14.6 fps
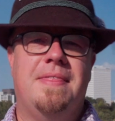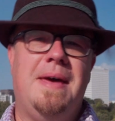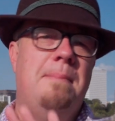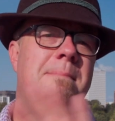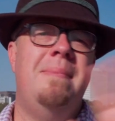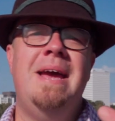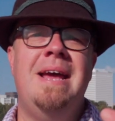that
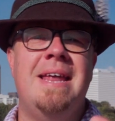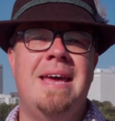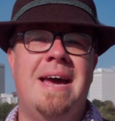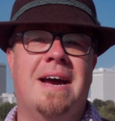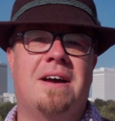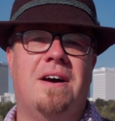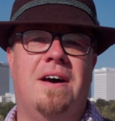
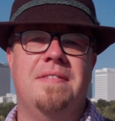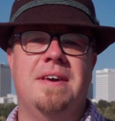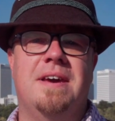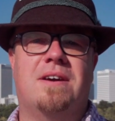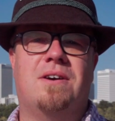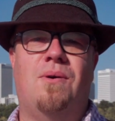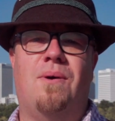maniac on the
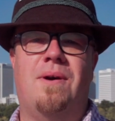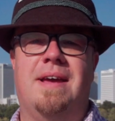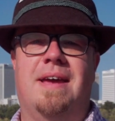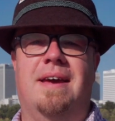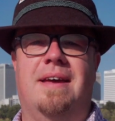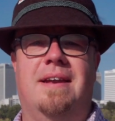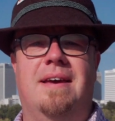
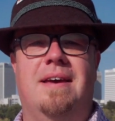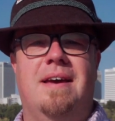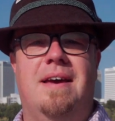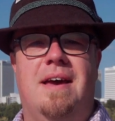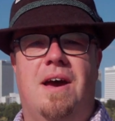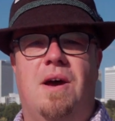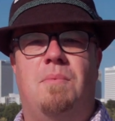accordion,
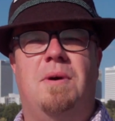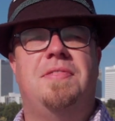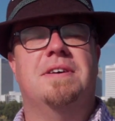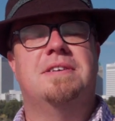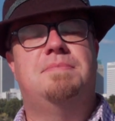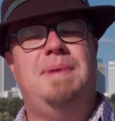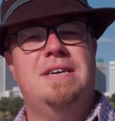with
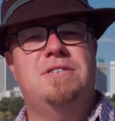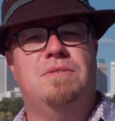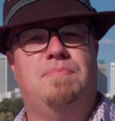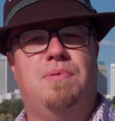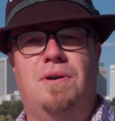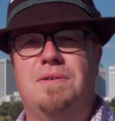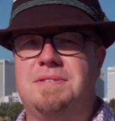a special
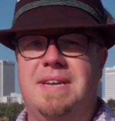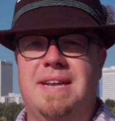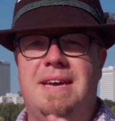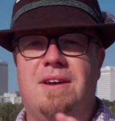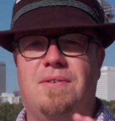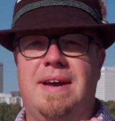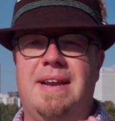prost that
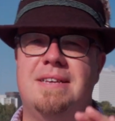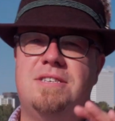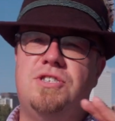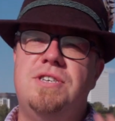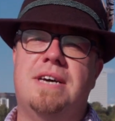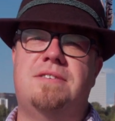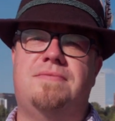he created
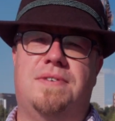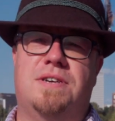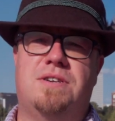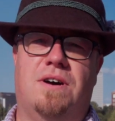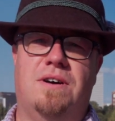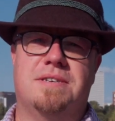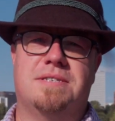just for
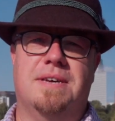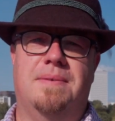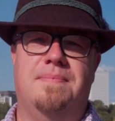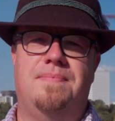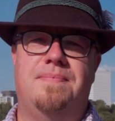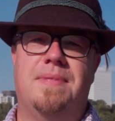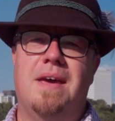Tulsa.
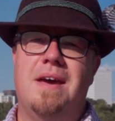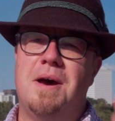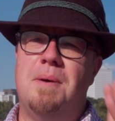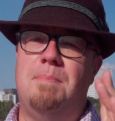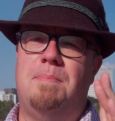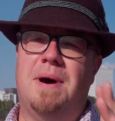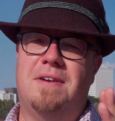
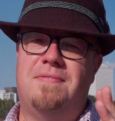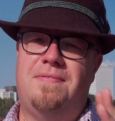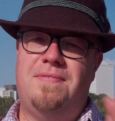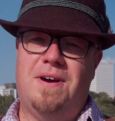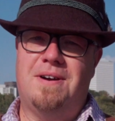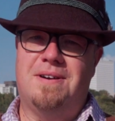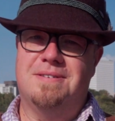But
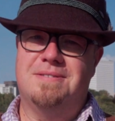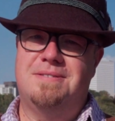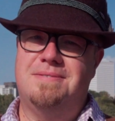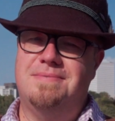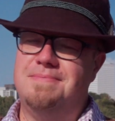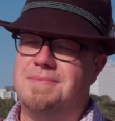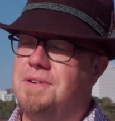first,
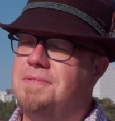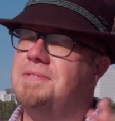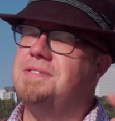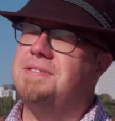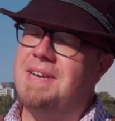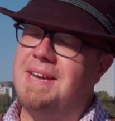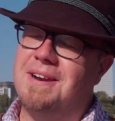you've
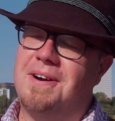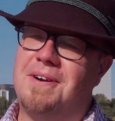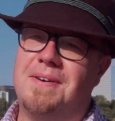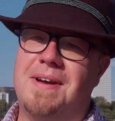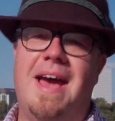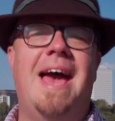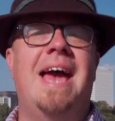seen
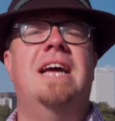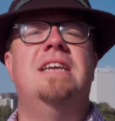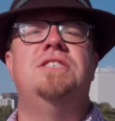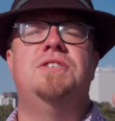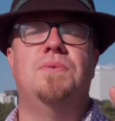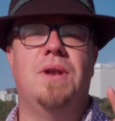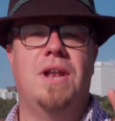her
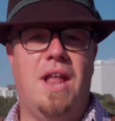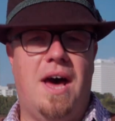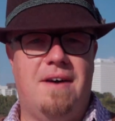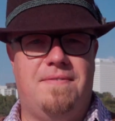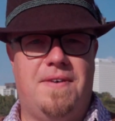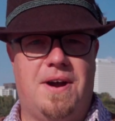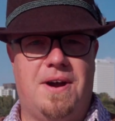and you
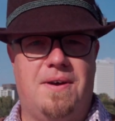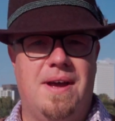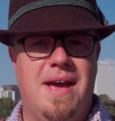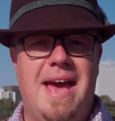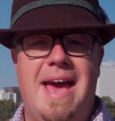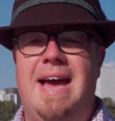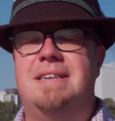love her,
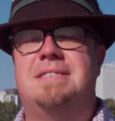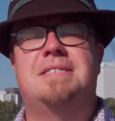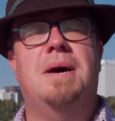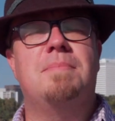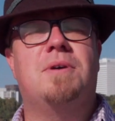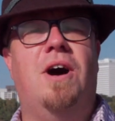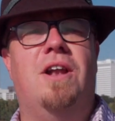and
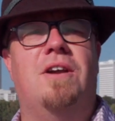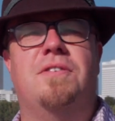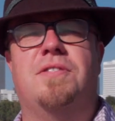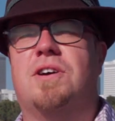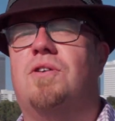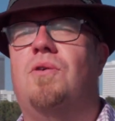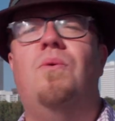some call her
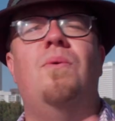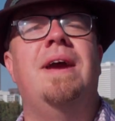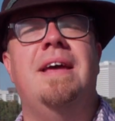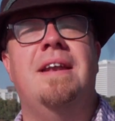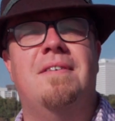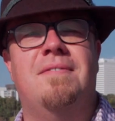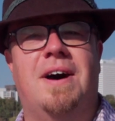the
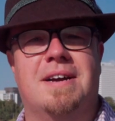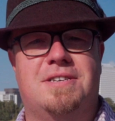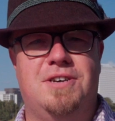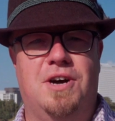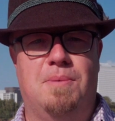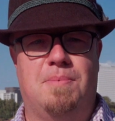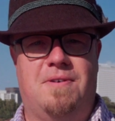Queen of
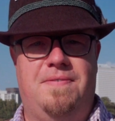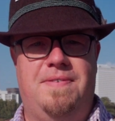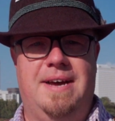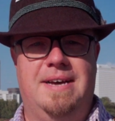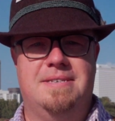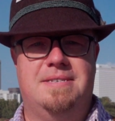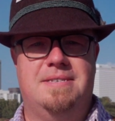
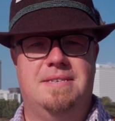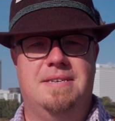Oktoberfest.